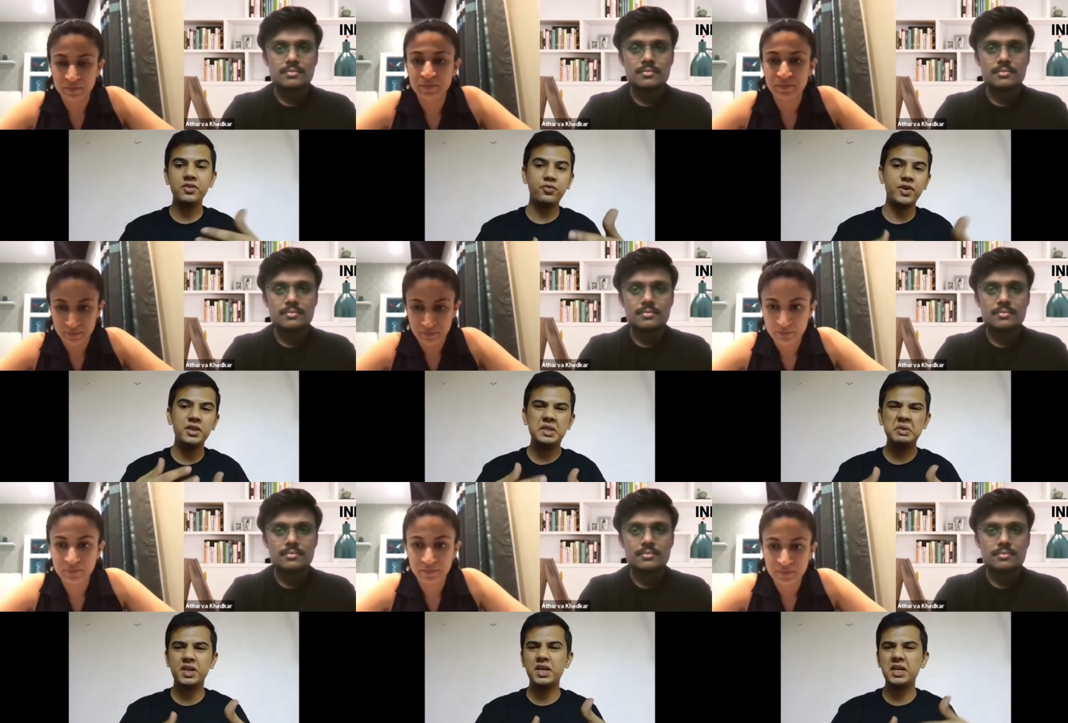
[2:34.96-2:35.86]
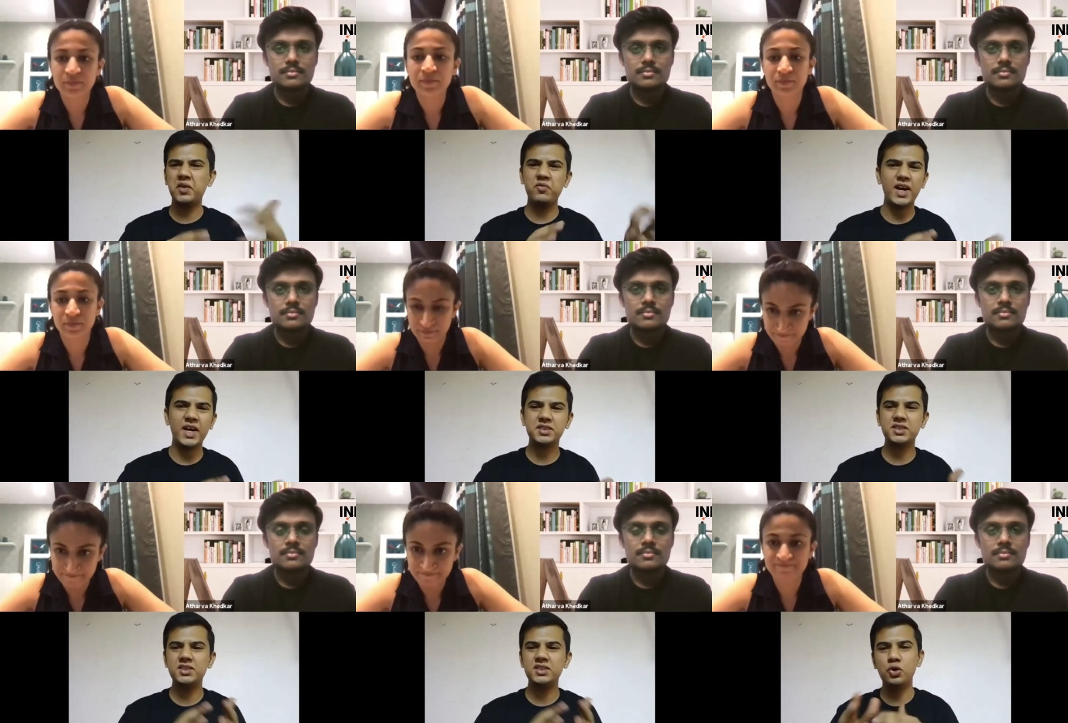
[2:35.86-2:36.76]
Speaker 1: fake news regarding
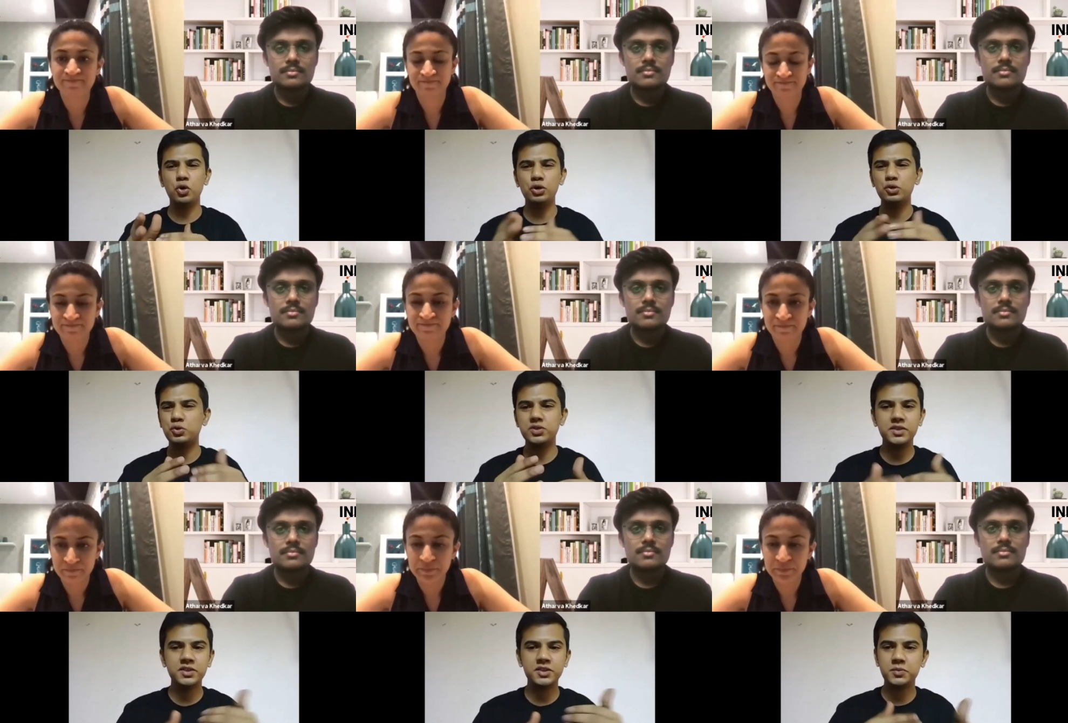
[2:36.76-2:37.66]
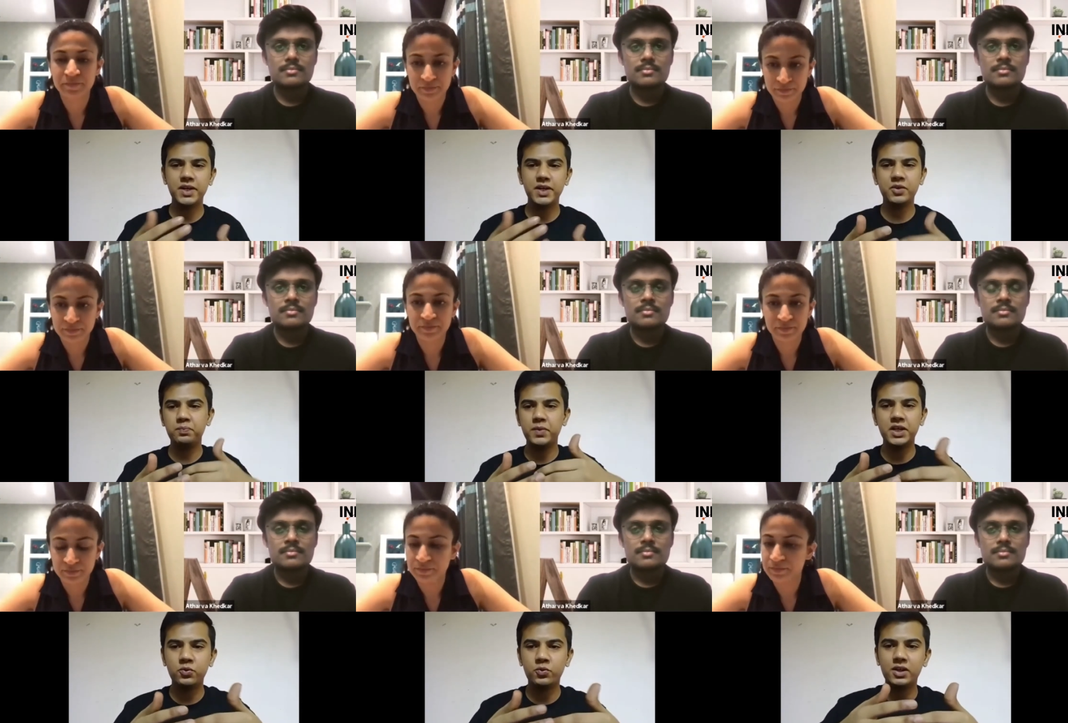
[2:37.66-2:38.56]
vaccines and all those things is spreading pretty
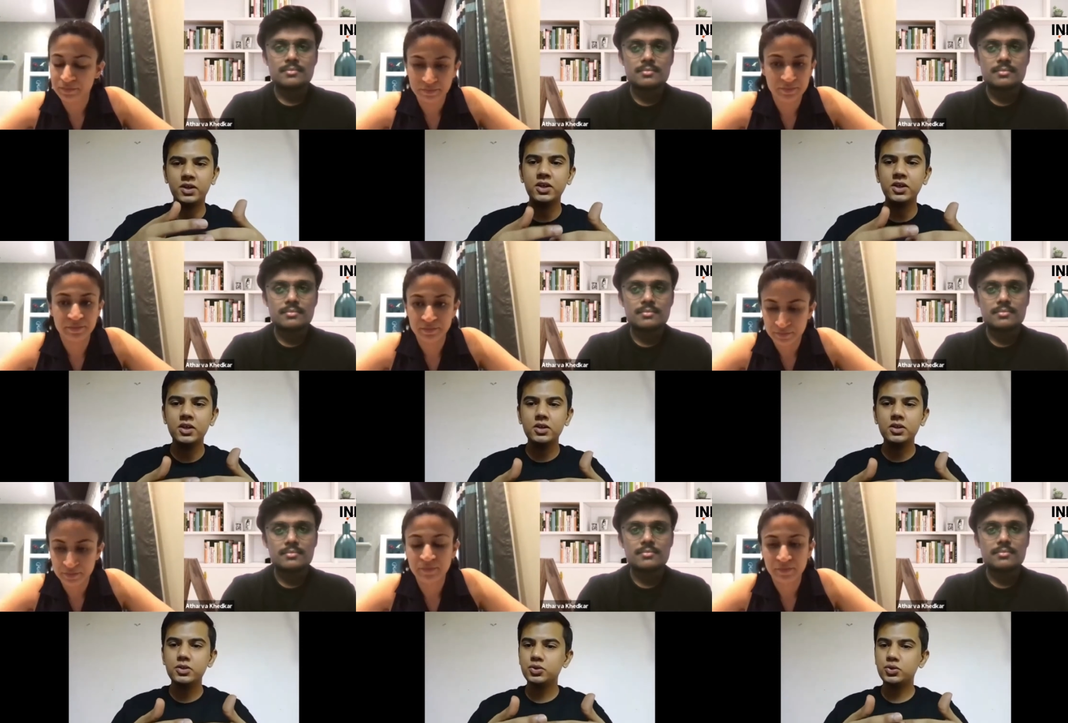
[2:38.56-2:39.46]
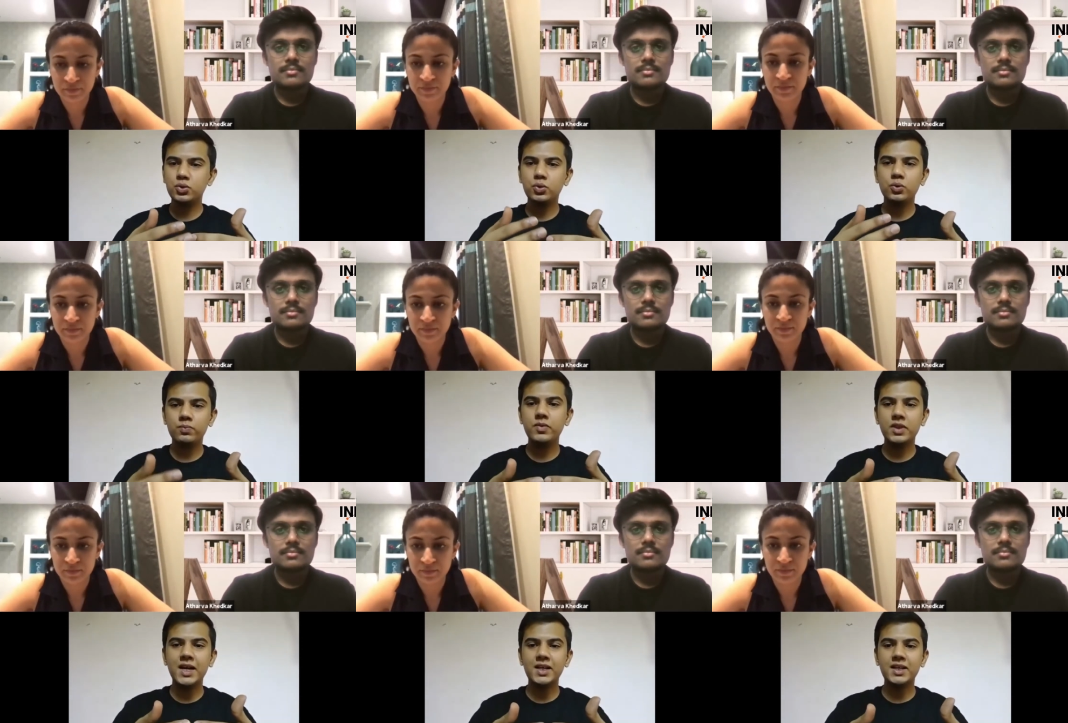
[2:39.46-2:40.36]
quickly. So
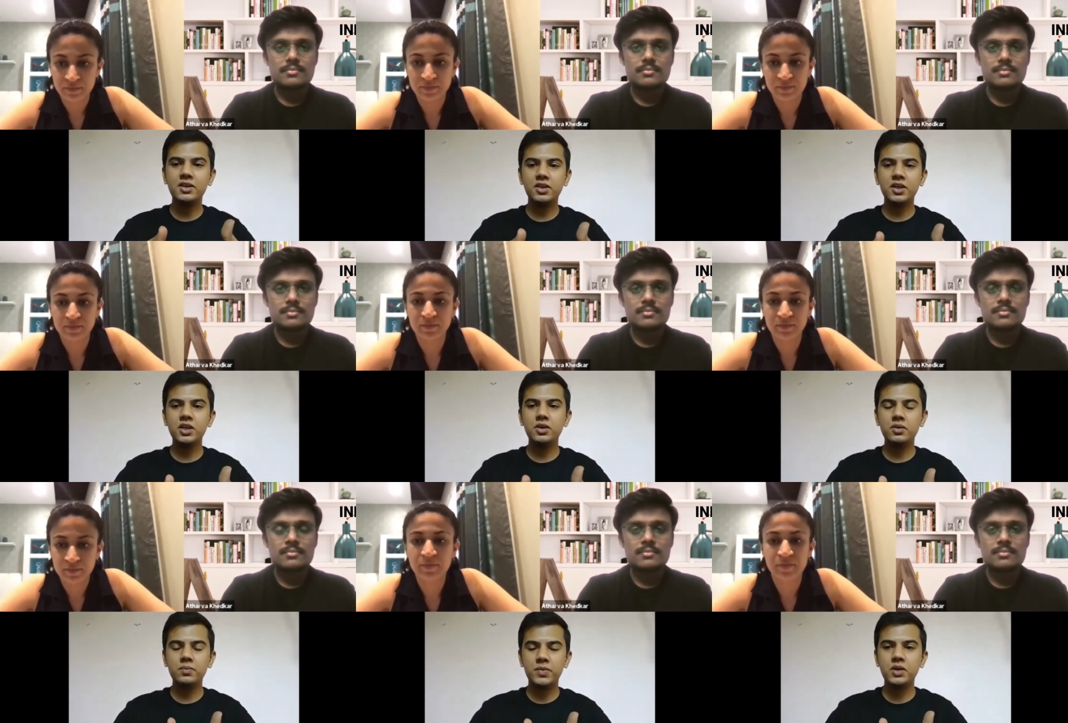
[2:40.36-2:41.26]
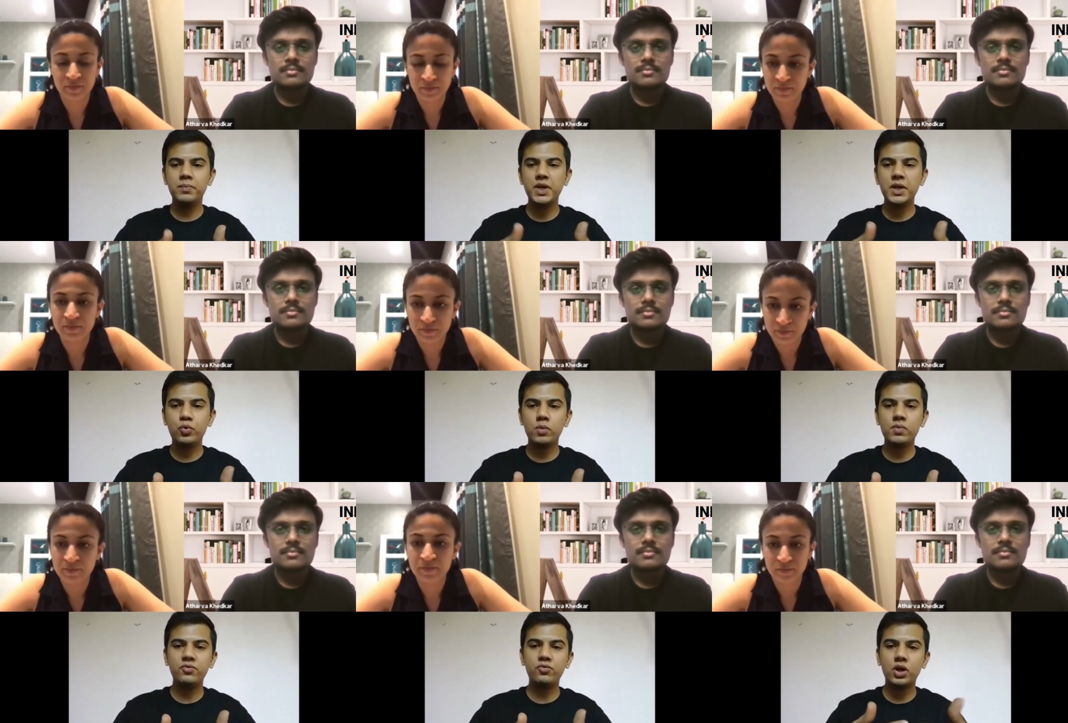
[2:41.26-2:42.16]
that can really be a big problem
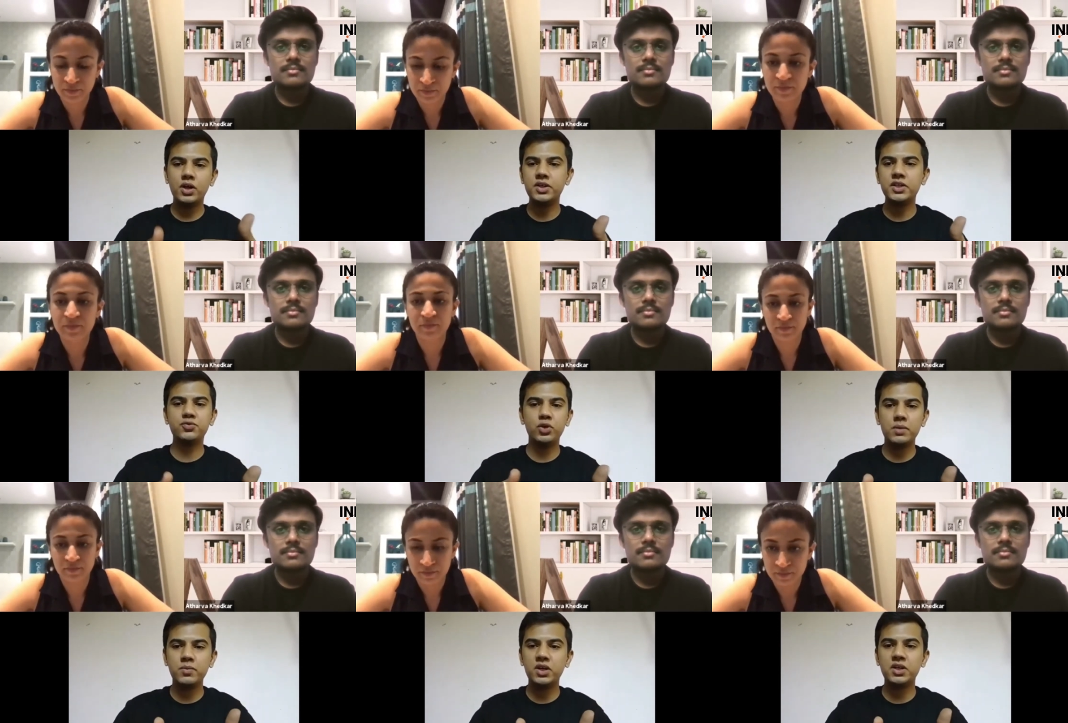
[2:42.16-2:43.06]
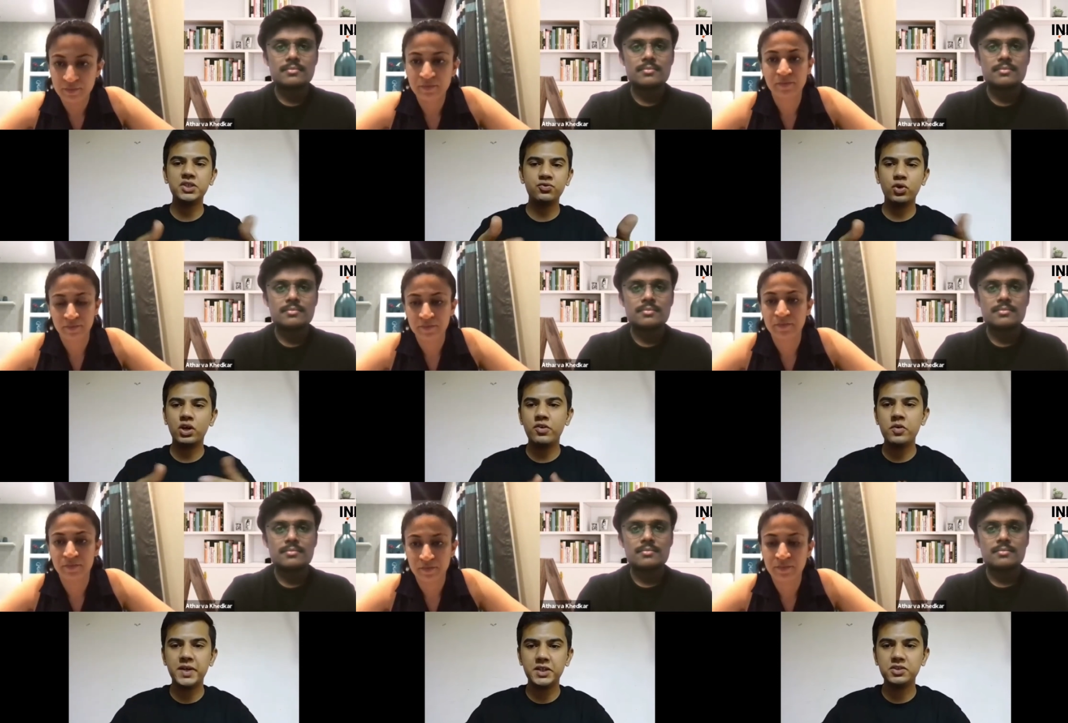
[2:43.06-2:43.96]
for countries, for democracies, for
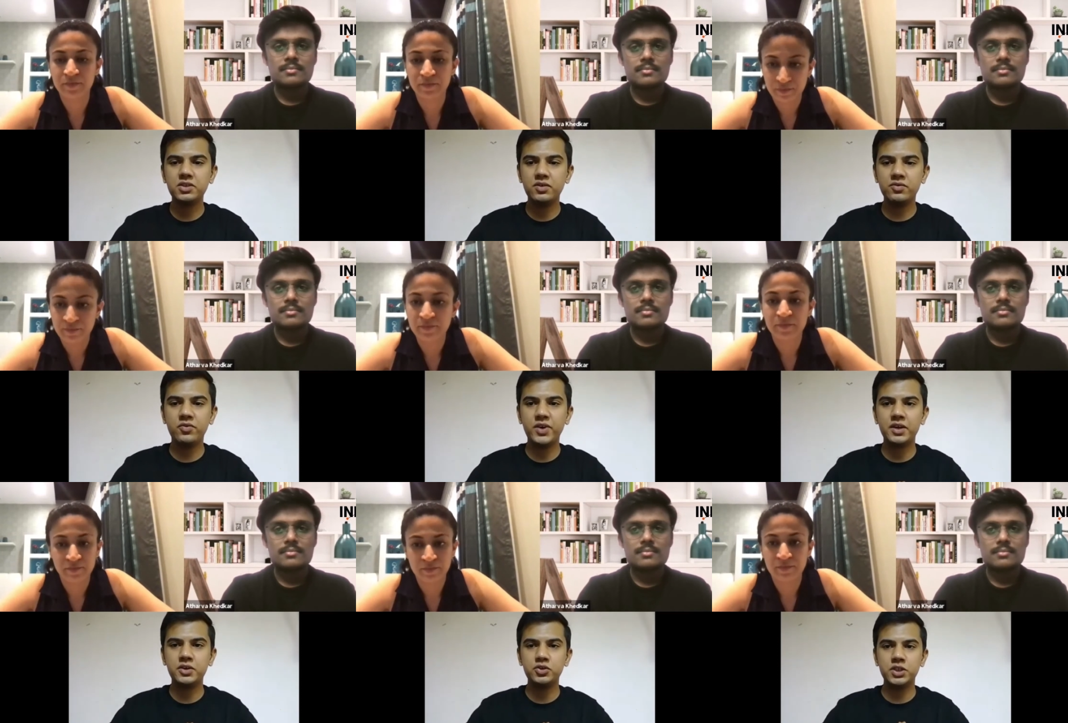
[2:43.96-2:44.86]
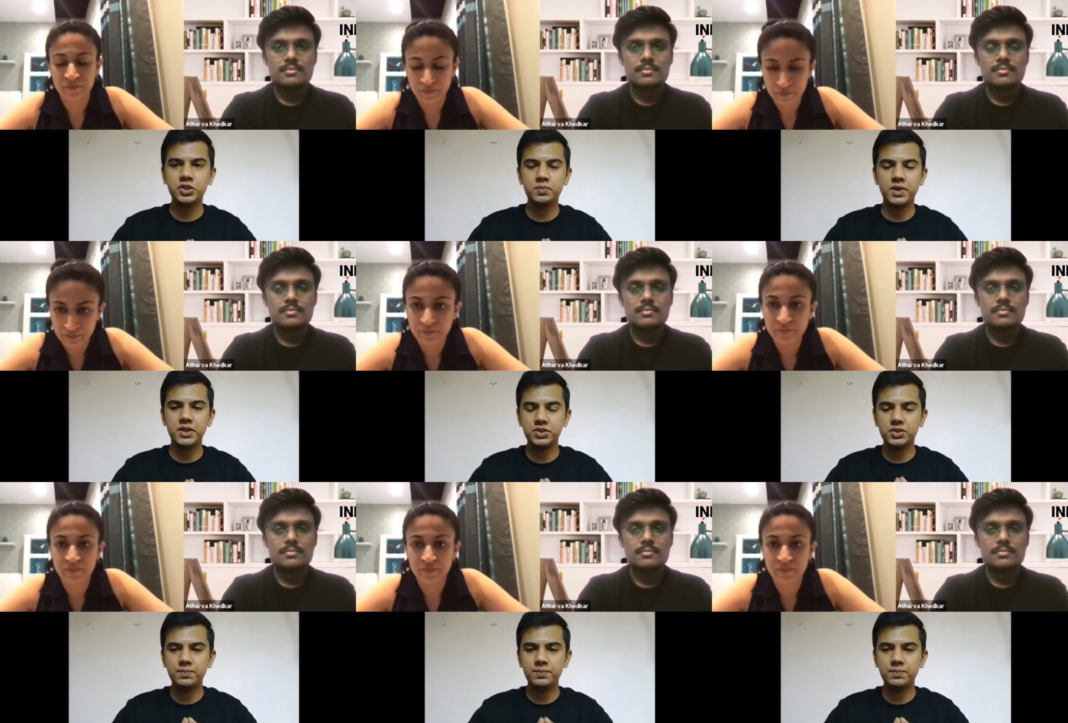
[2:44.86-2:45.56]
governments if the fake news it spreads.